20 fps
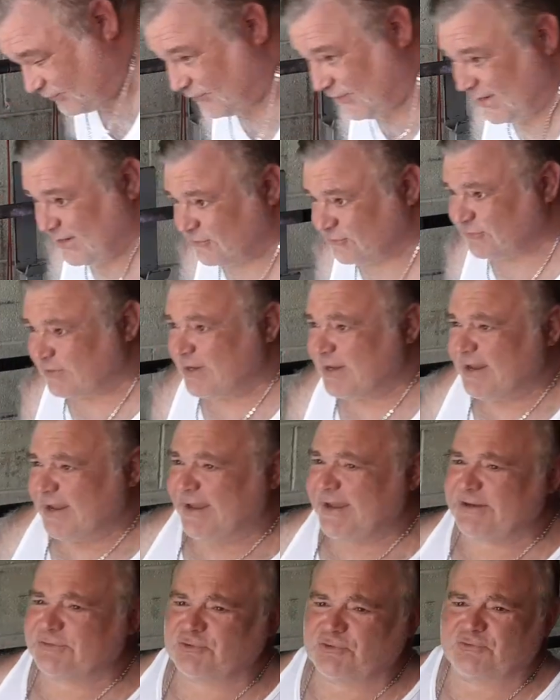This
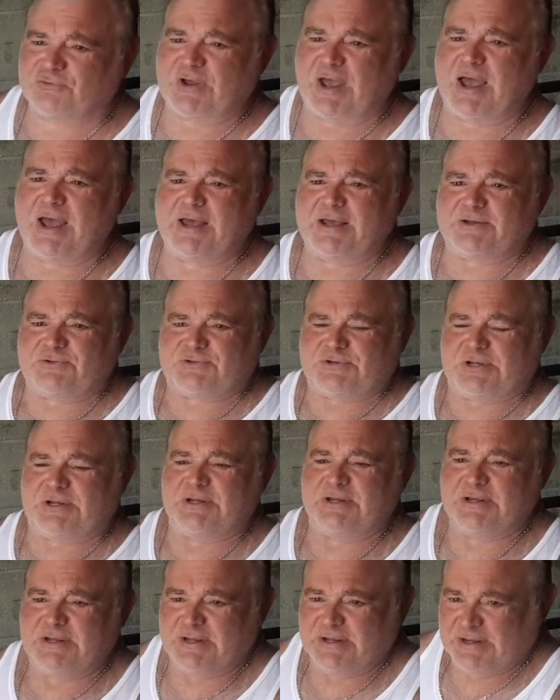exercise
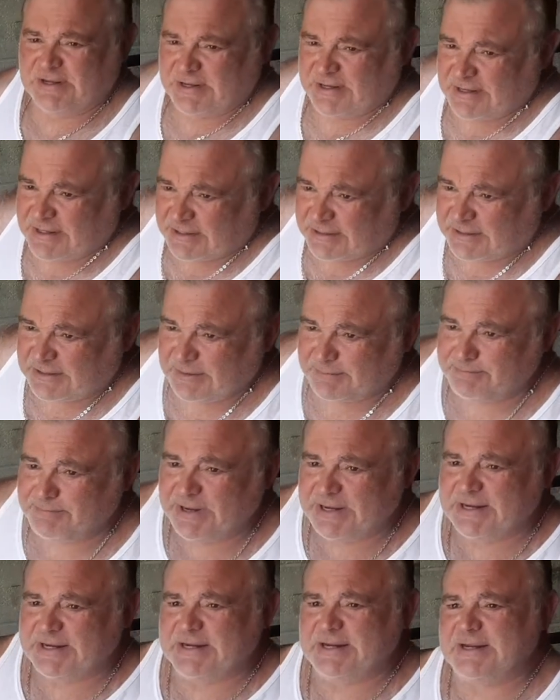can
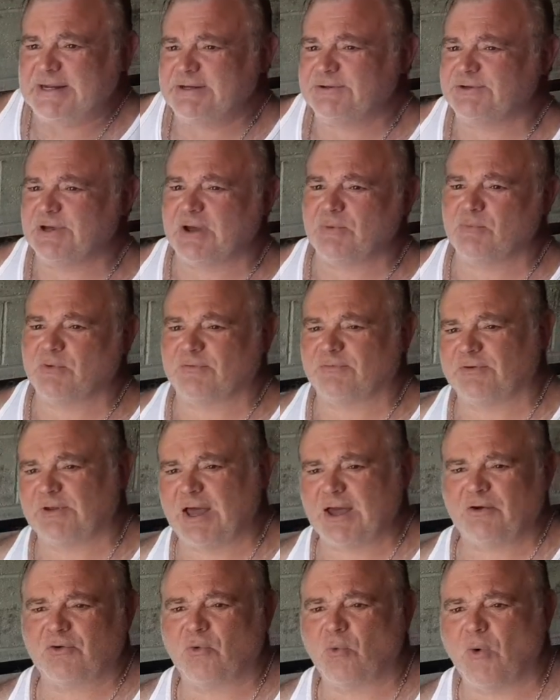be done with a
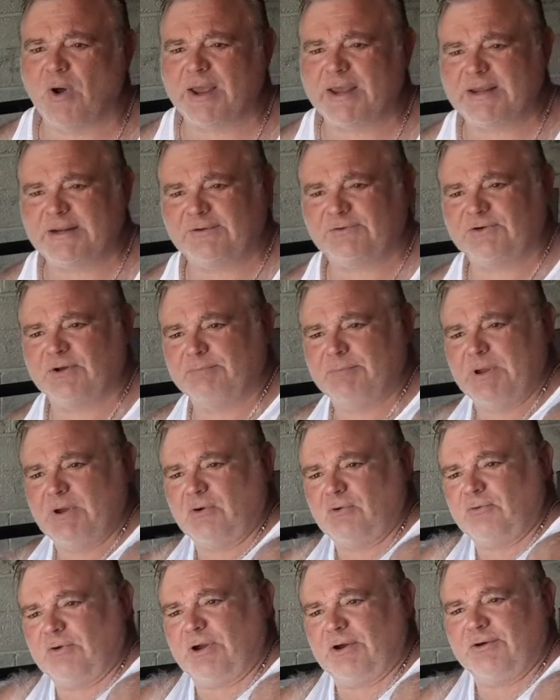lot of weight to
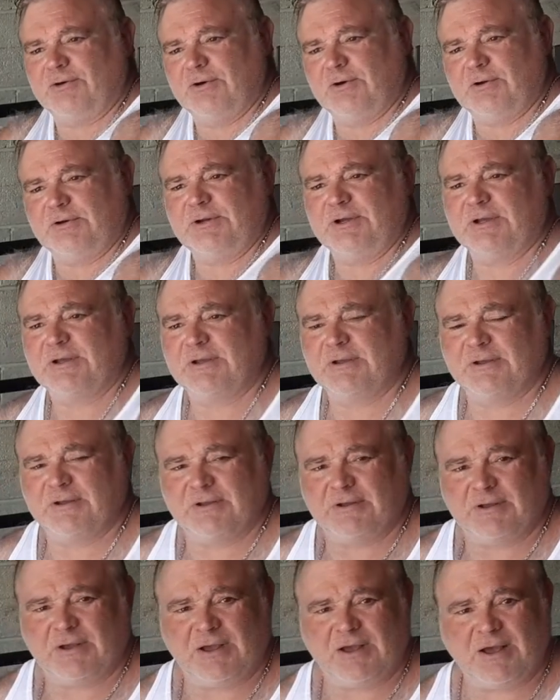build a good
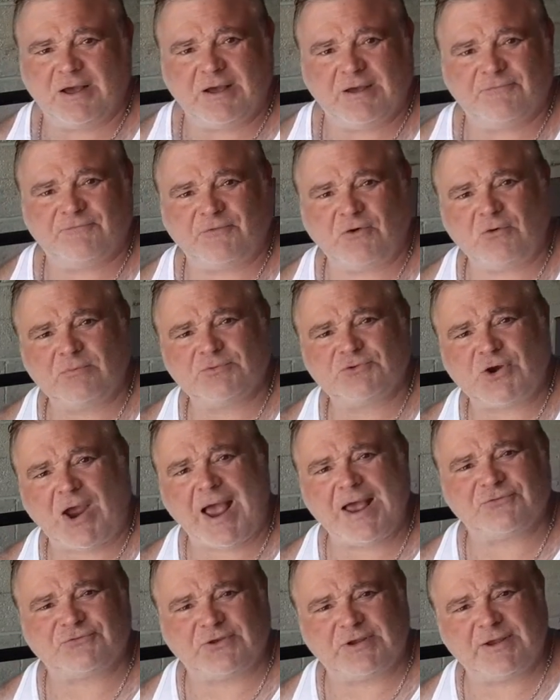firm
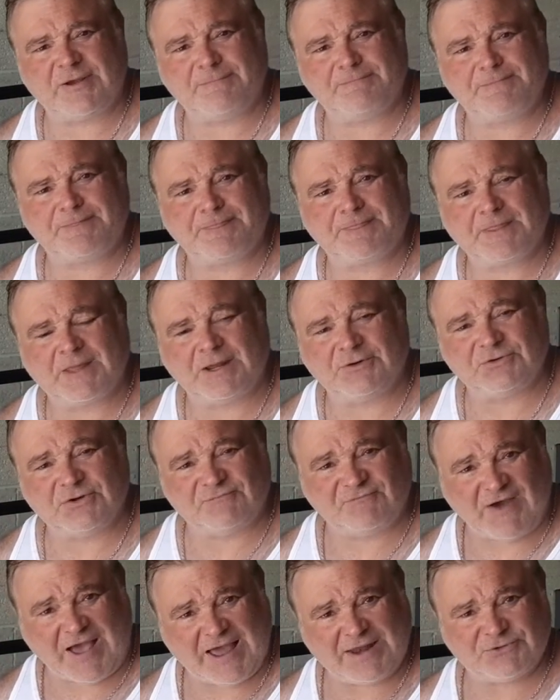tricep, a
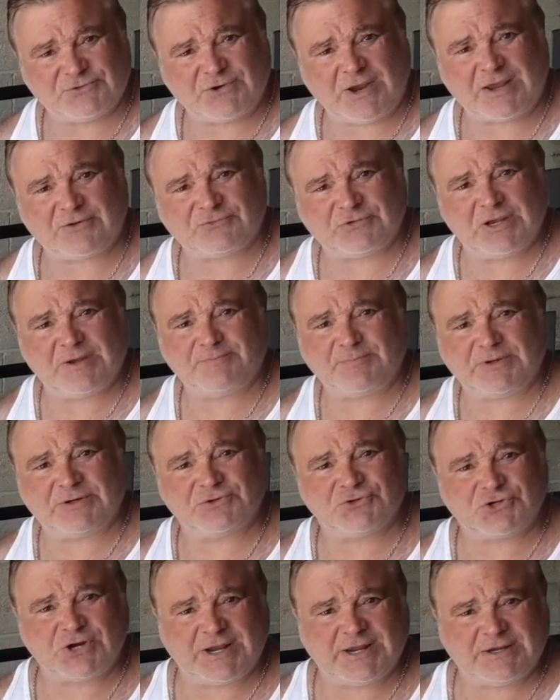defined tricep
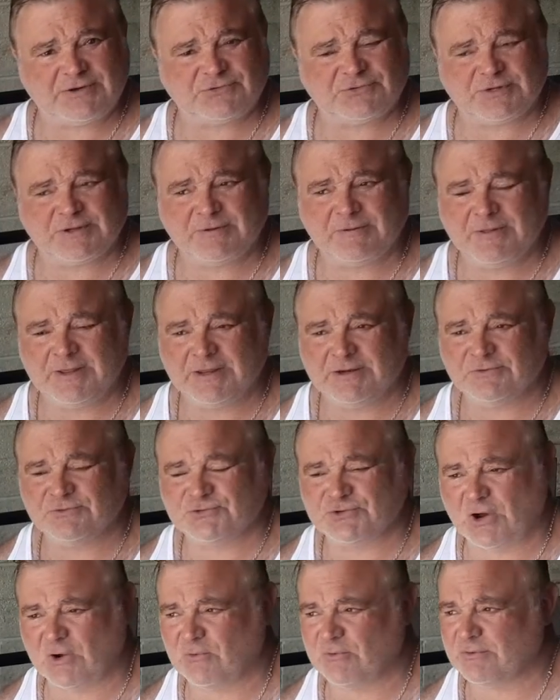and chest and
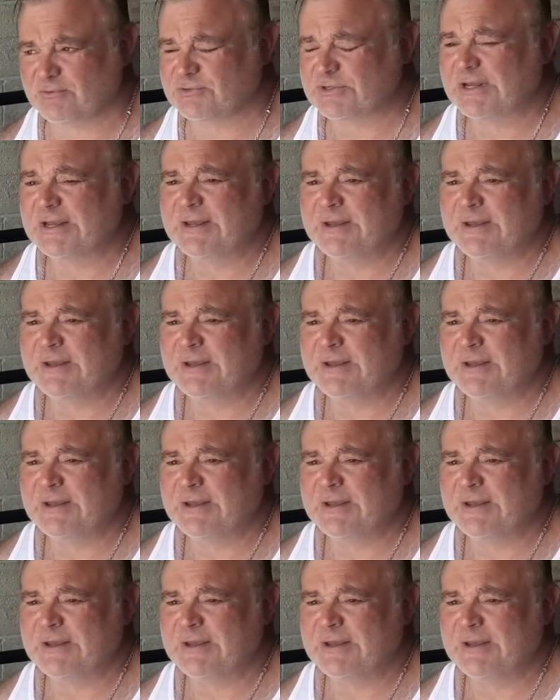shoulders.